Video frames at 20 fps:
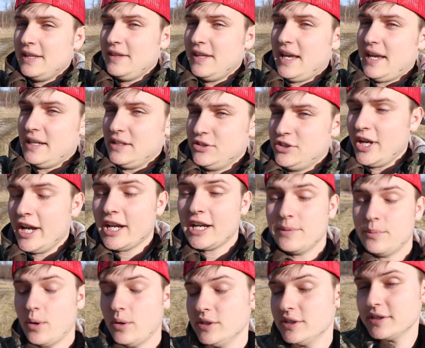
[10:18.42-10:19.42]
and then
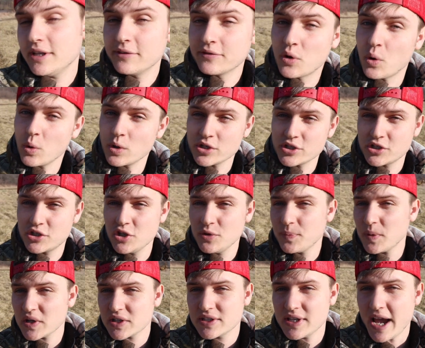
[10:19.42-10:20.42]
Jacob was, of course,
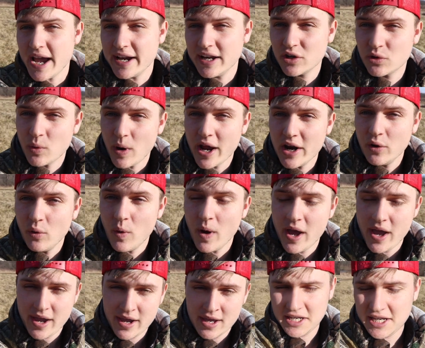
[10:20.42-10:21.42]
super excited right
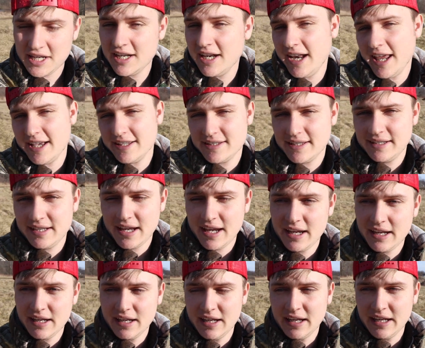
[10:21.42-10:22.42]
away. He didn't
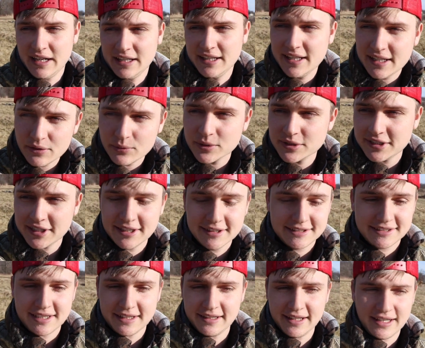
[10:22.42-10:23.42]
hesitate, and he was
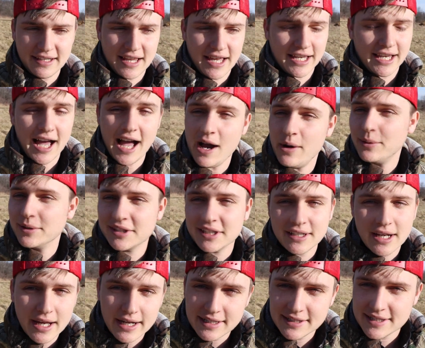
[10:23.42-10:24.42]
instantly like, I want the
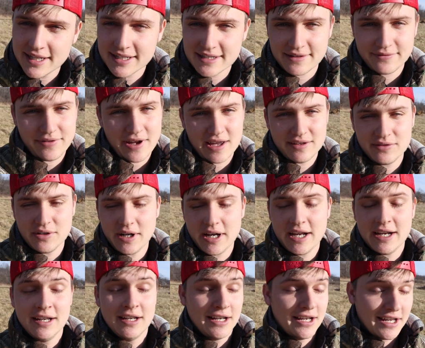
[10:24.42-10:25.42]
96 and $5
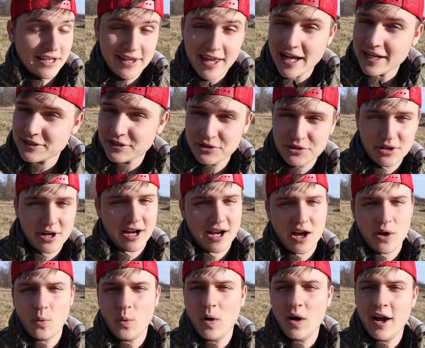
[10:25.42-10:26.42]
grand. That's the truck
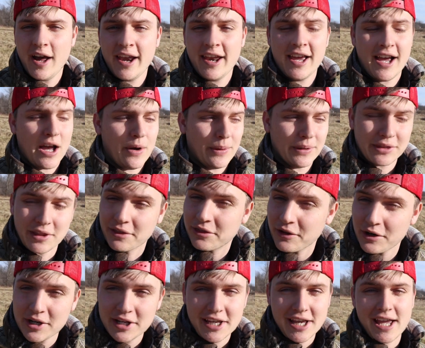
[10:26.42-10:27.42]
I want. I want the
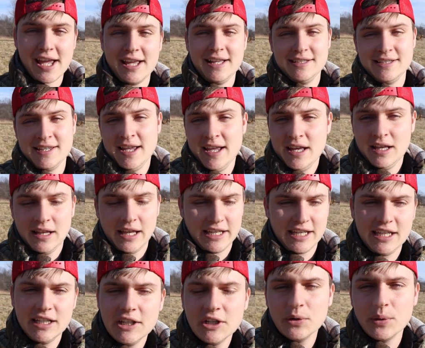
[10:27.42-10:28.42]
38s. Like,
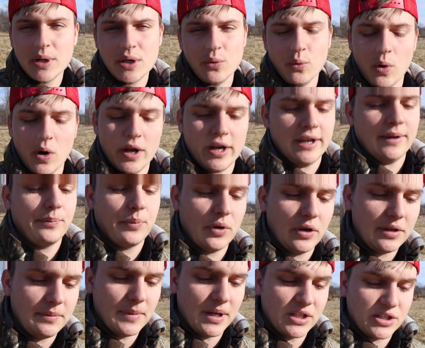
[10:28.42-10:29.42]
he knew what he wanted
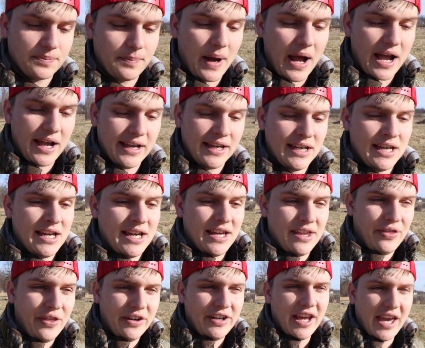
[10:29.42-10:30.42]
pretty much by
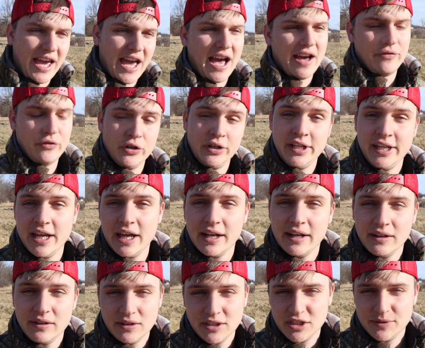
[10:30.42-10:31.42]
the day after he had
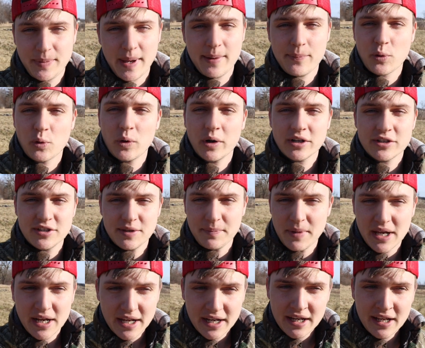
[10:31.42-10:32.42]
his paperwork
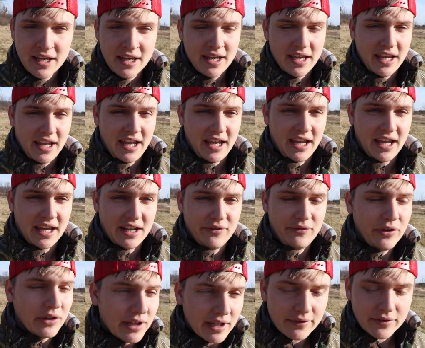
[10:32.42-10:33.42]
submitted and
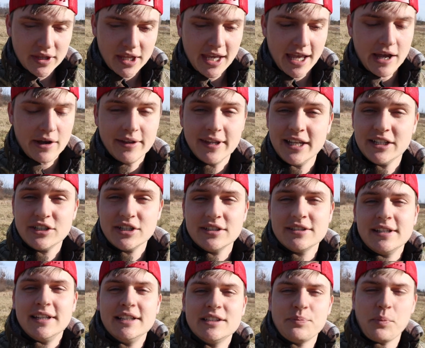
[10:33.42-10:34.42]
filled everything out. And that's
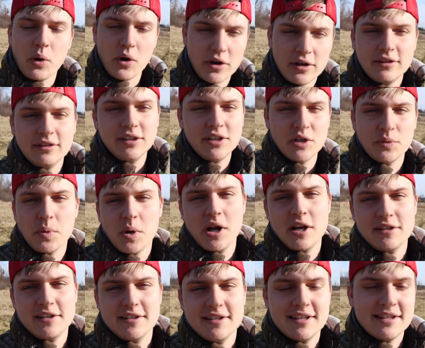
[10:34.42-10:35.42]
just, it's part of the legal
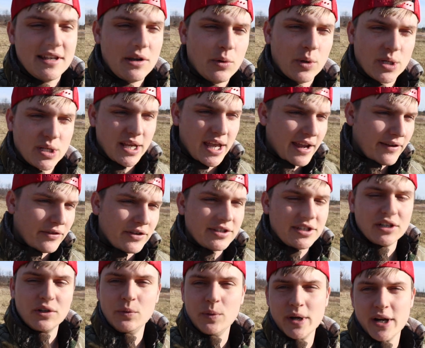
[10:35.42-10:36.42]
process. That's how it works. Every
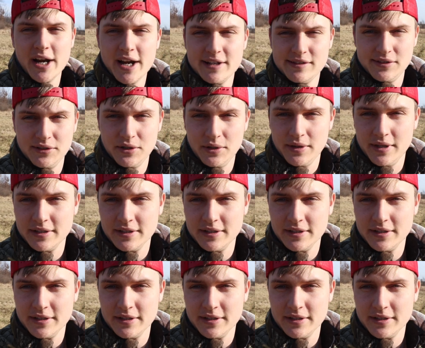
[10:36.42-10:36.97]
single winner has to do